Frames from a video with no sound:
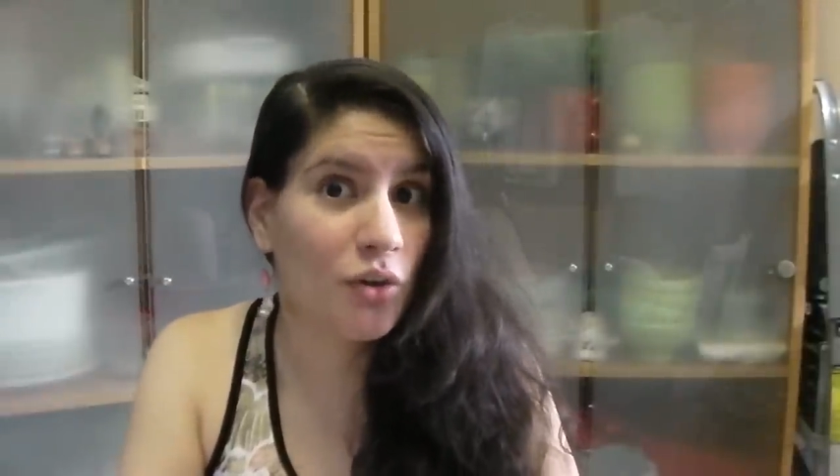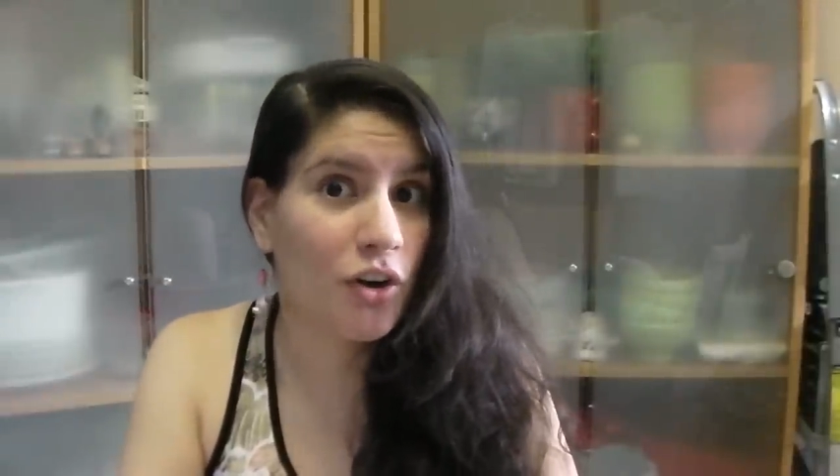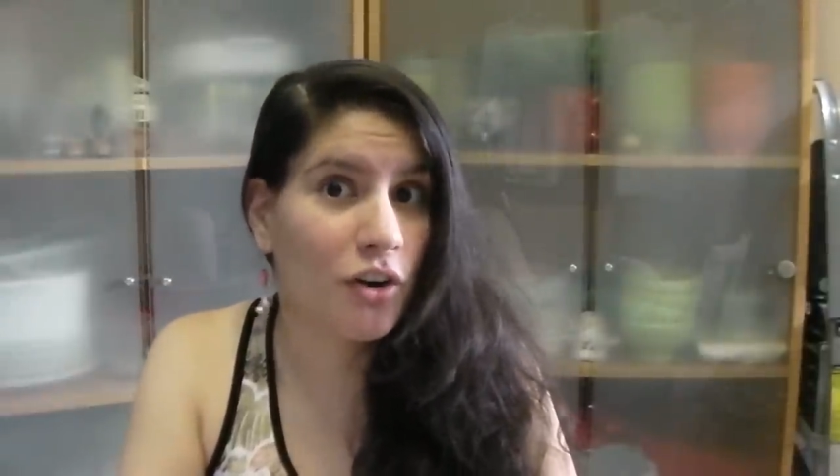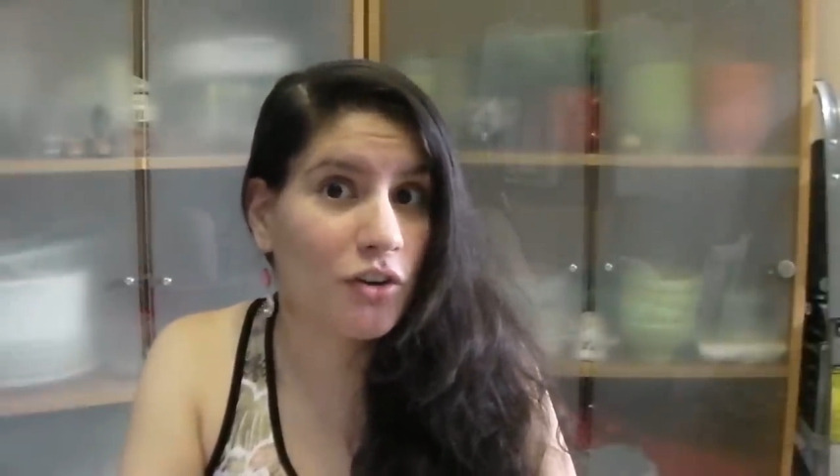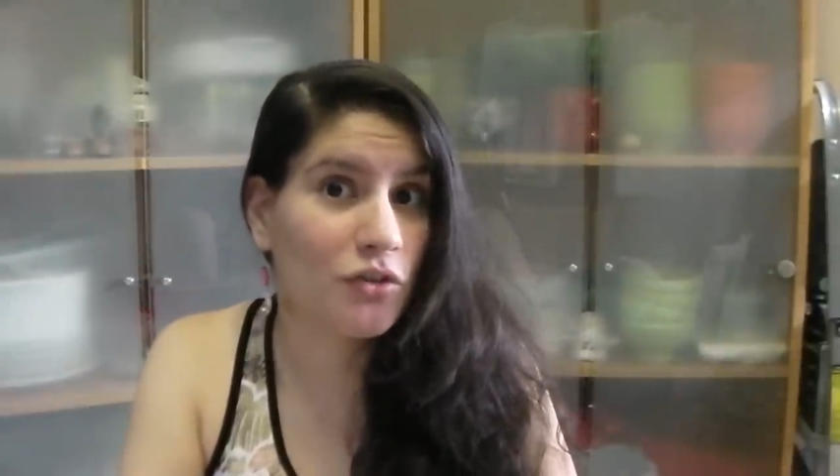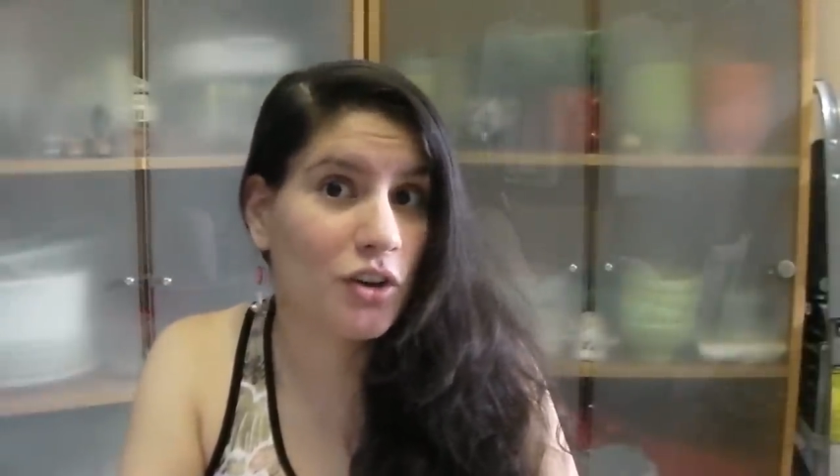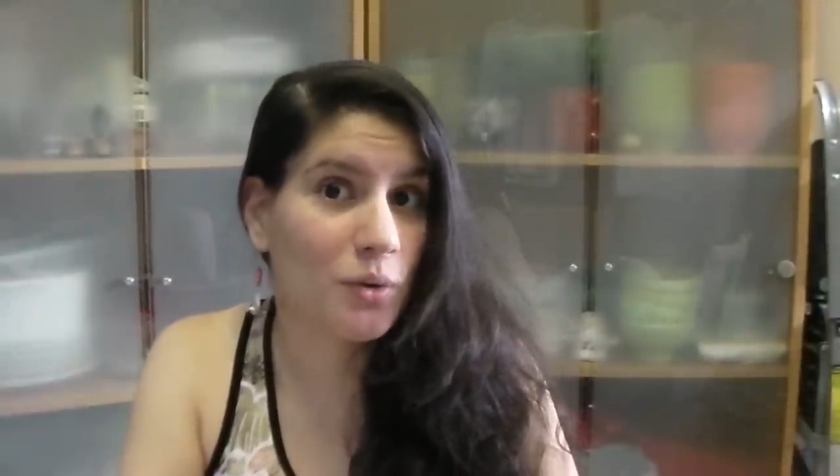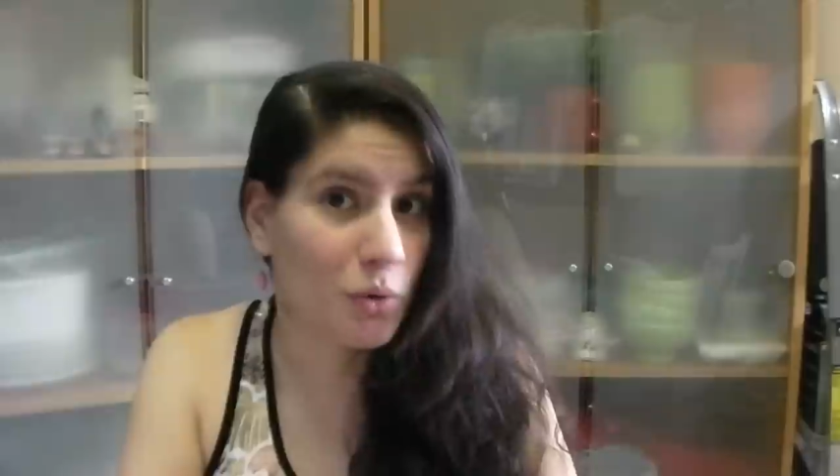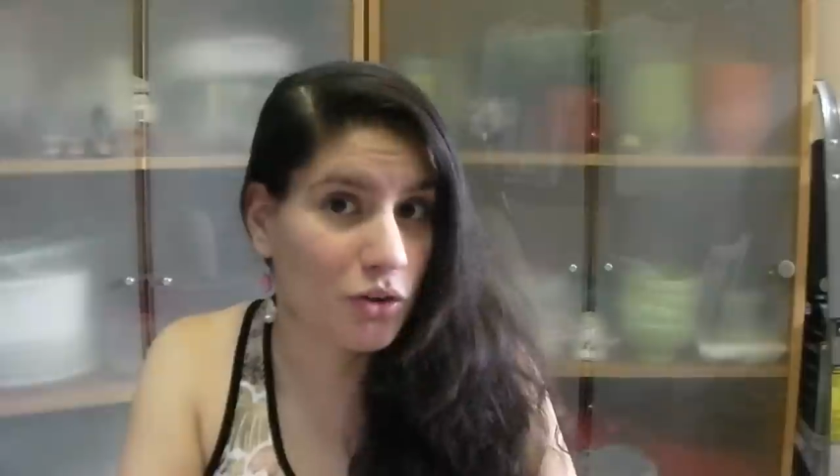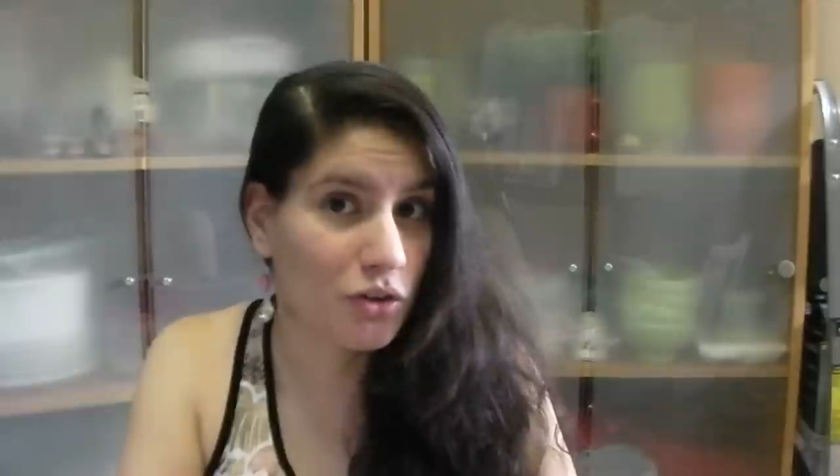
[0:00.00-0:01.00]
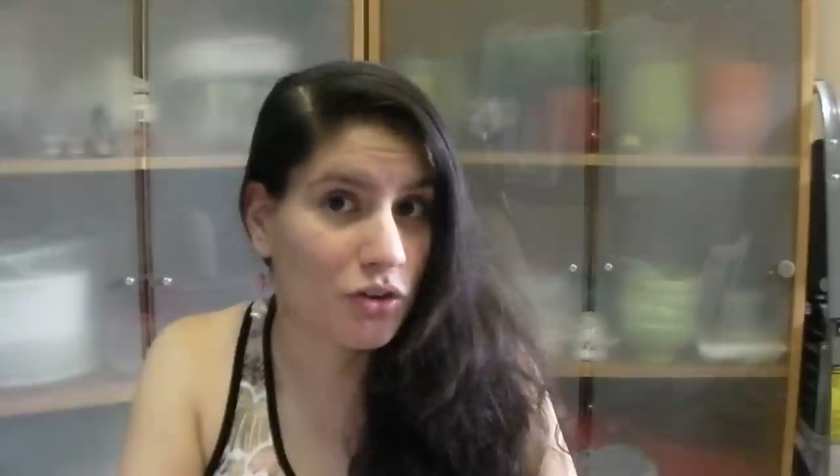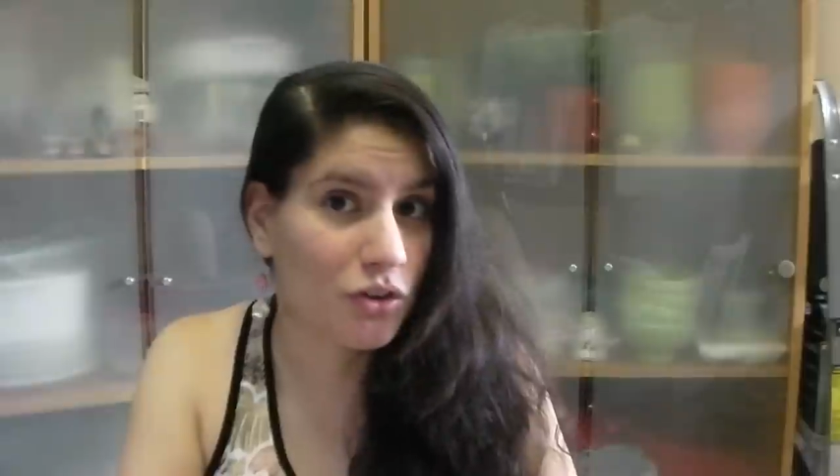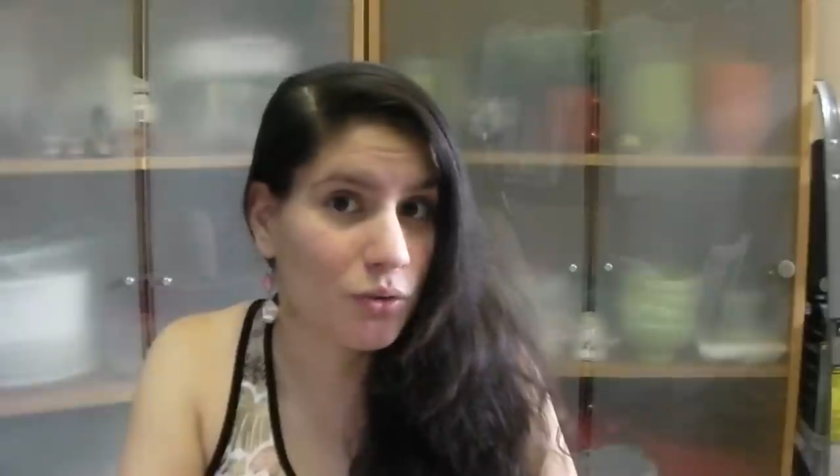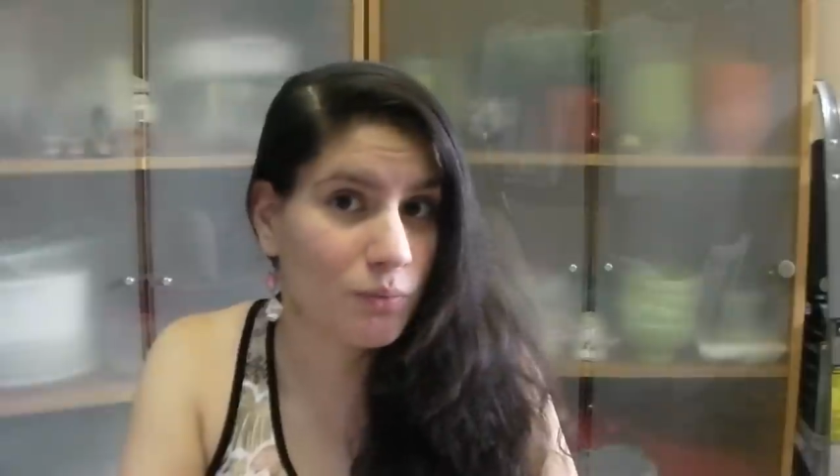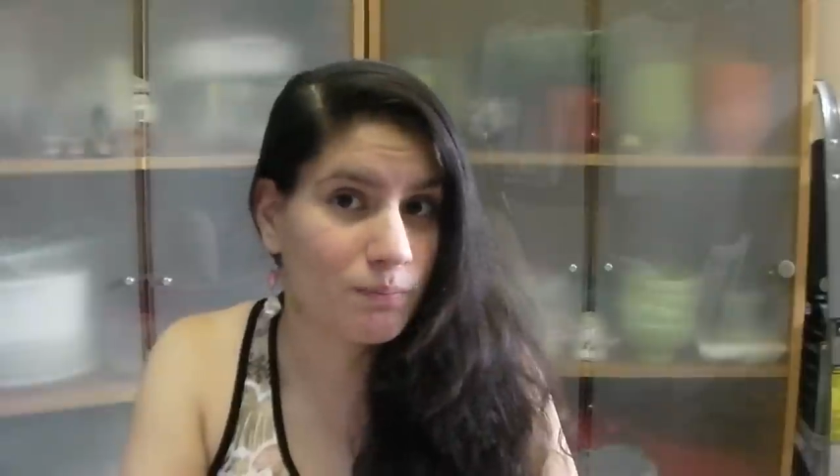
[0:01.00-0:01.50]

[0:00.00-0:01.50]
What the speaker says: the artist really wanted to.